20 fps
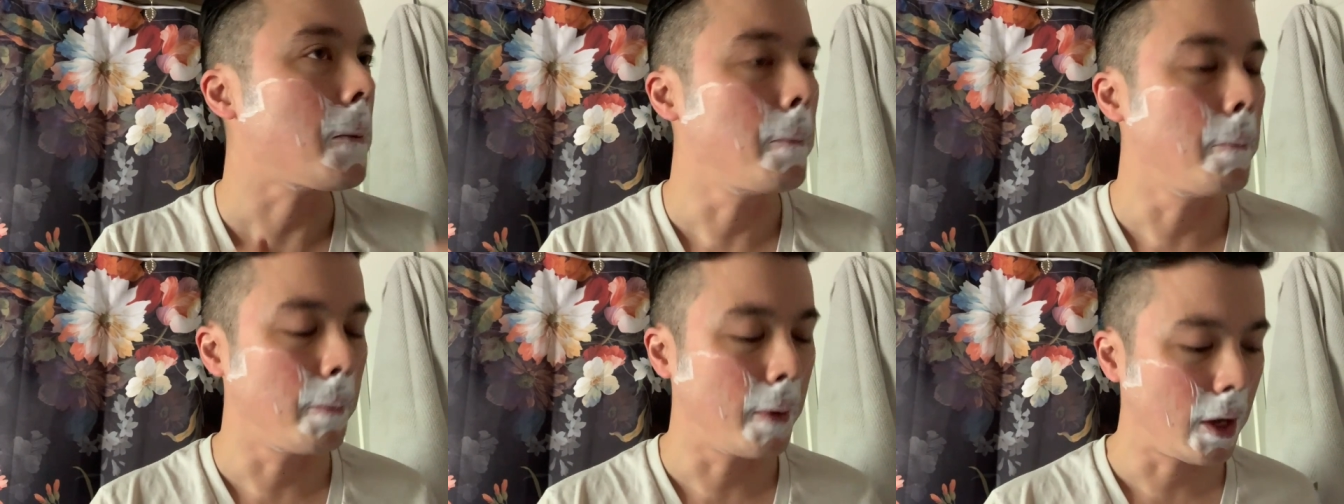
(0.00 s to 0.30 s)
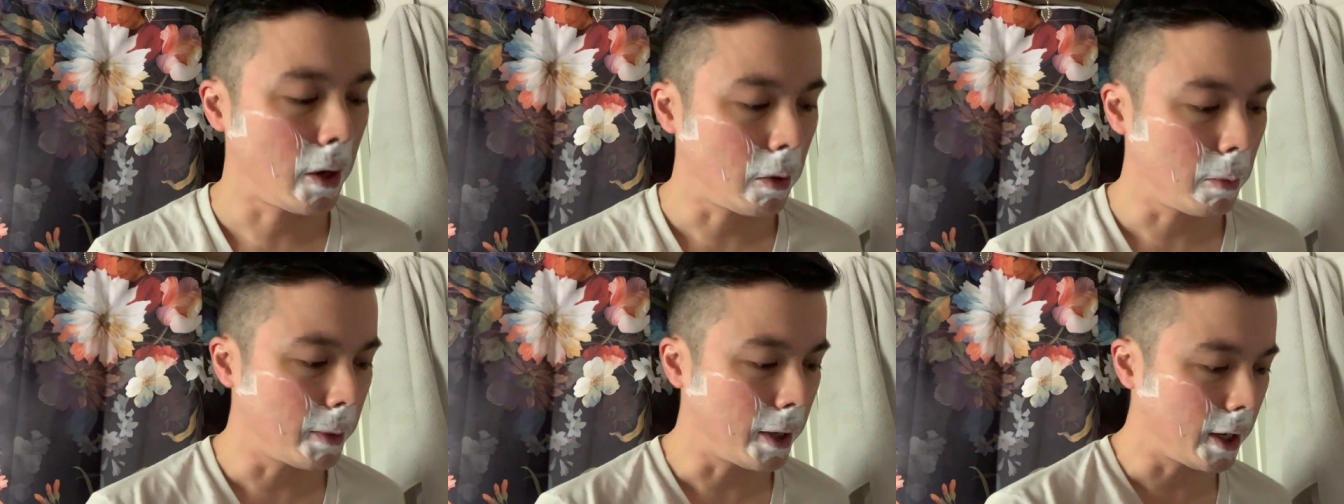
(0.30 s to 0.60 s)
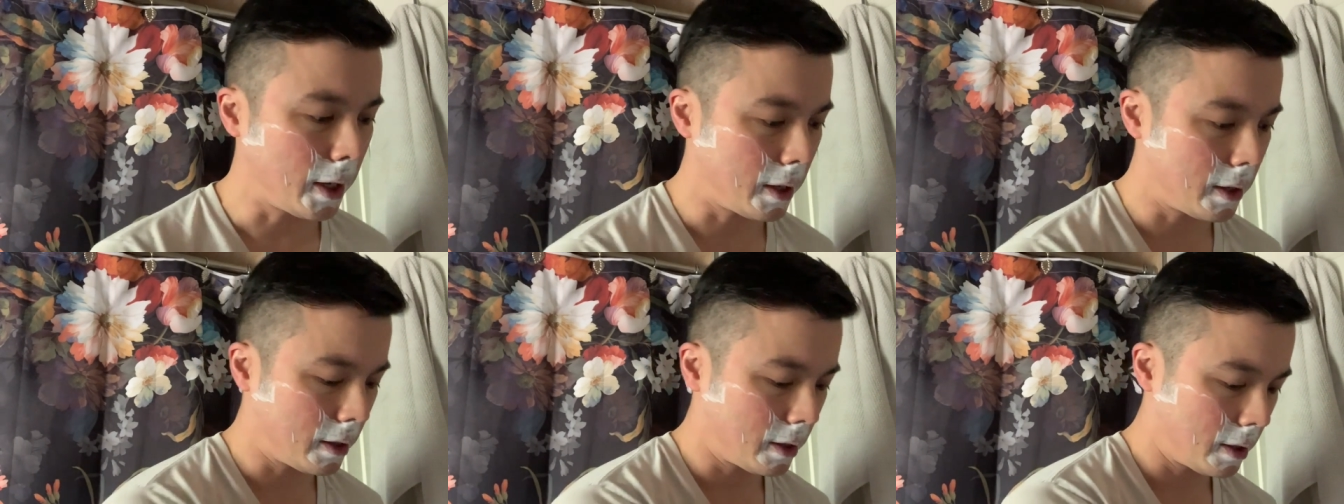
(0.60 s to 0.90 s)
metal
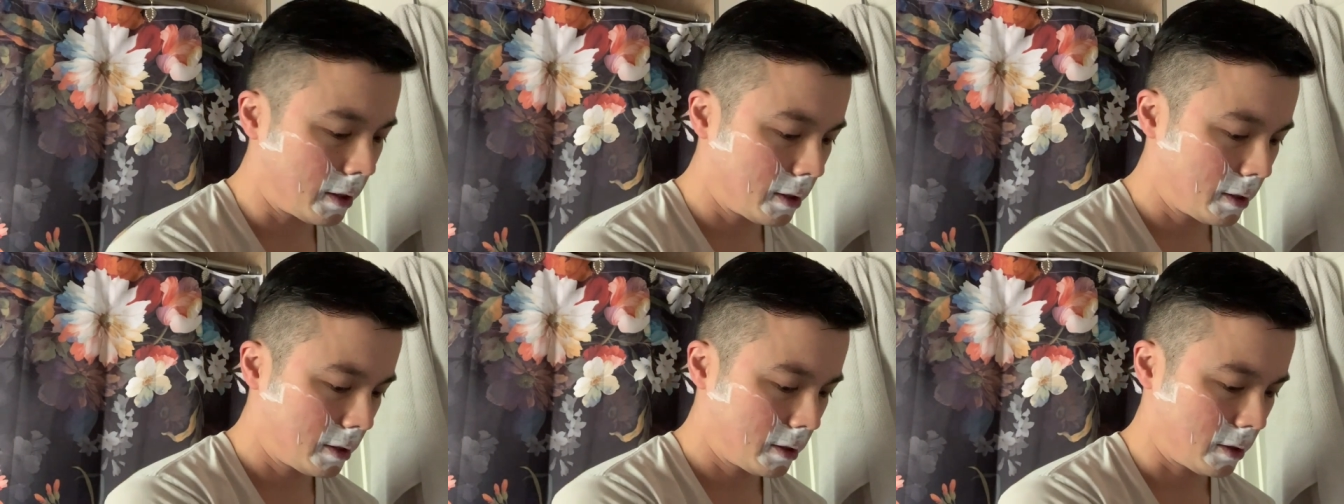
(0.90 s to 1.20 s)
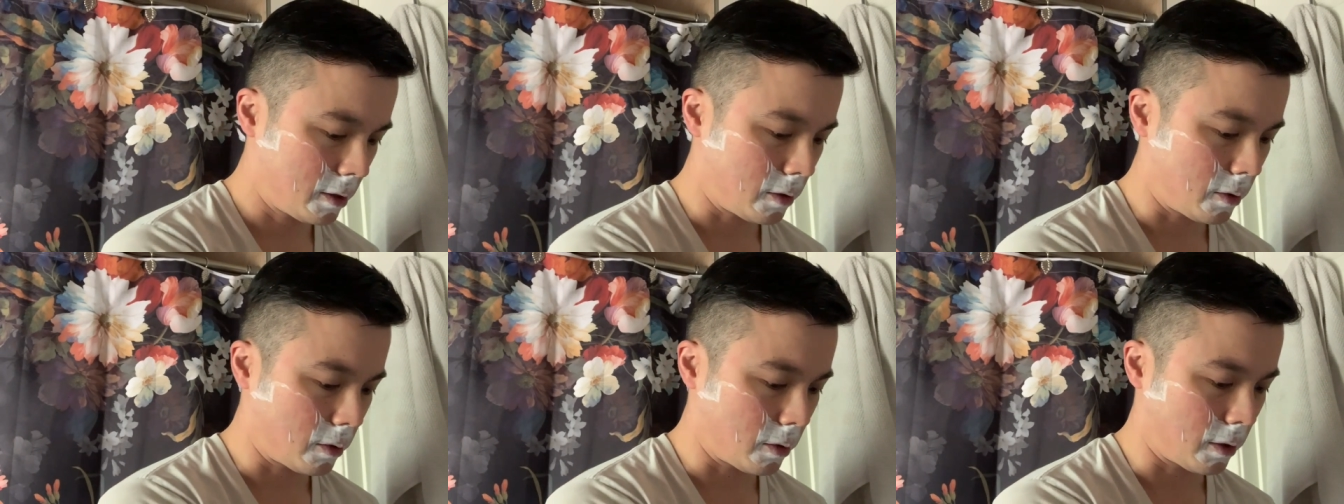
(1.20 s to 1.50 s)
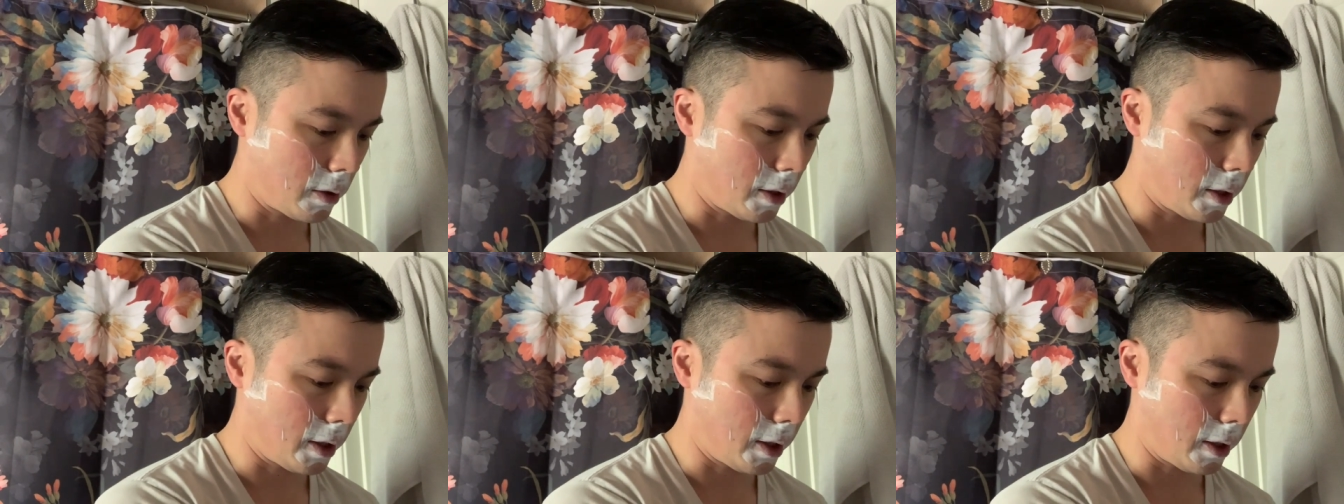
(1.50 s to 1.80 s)
band
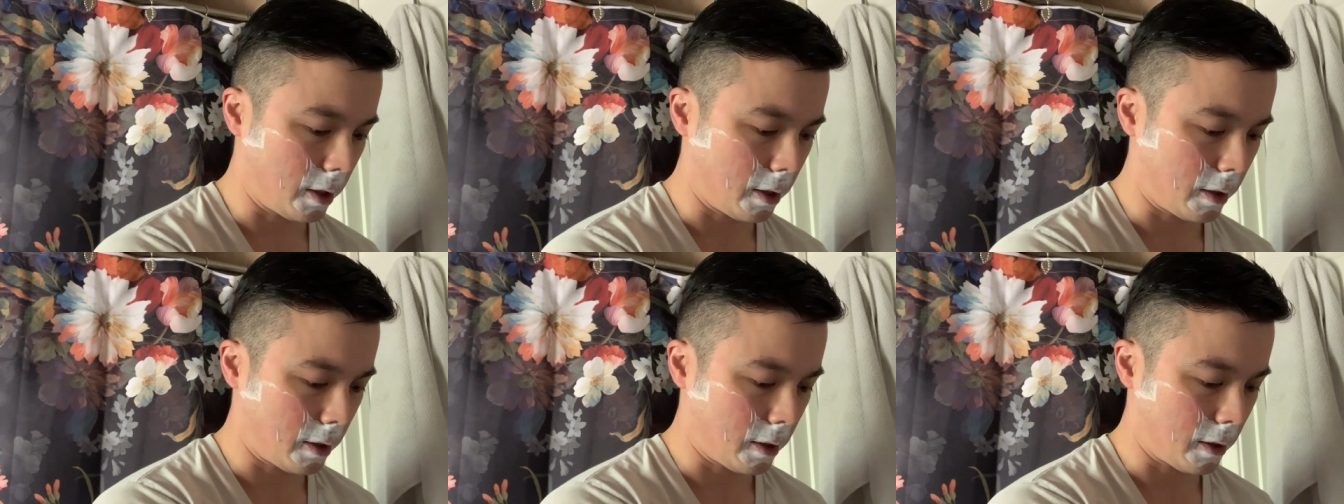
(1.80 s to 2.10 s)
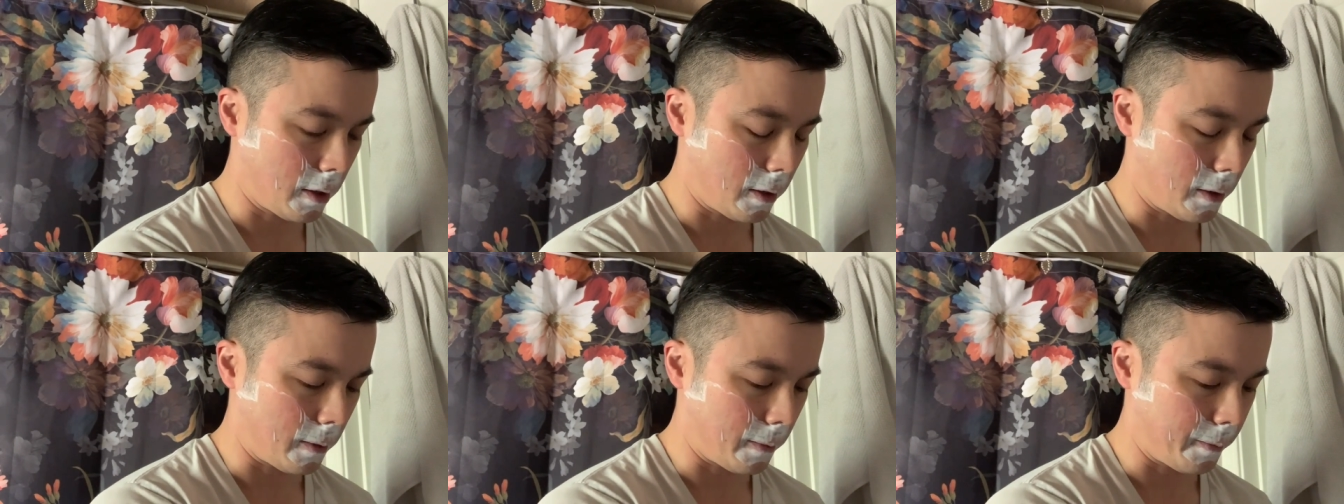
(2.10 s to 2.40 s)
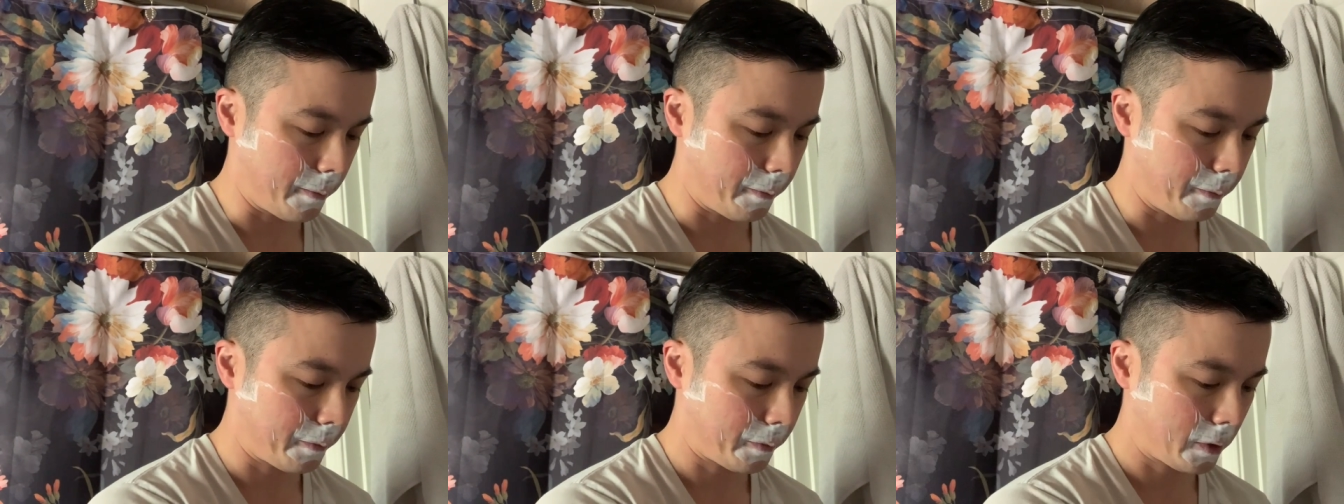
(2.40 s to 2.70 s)
or a
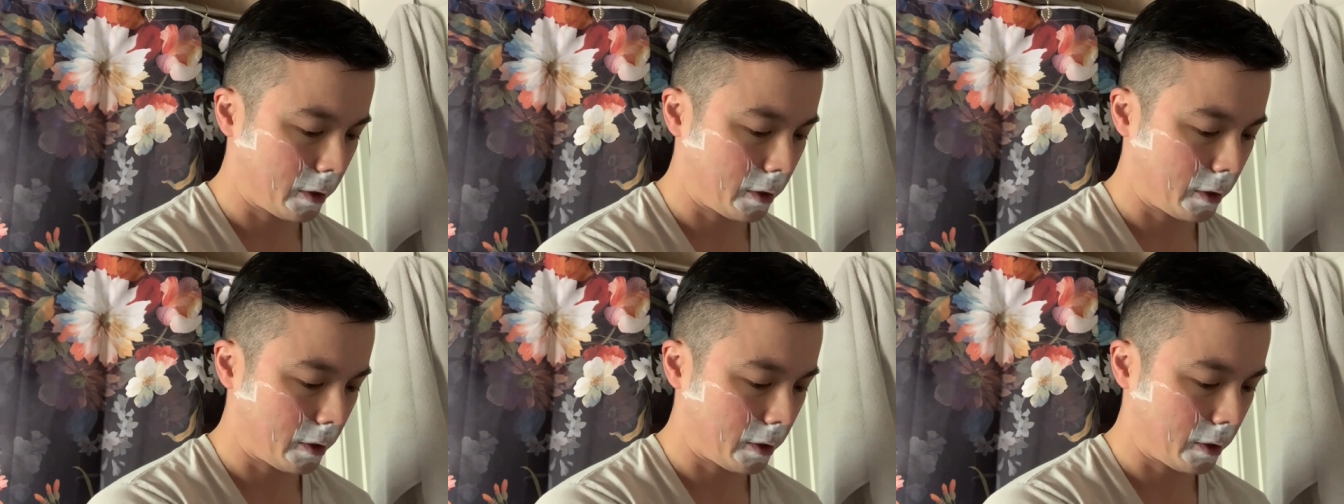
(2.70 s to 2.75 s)
um,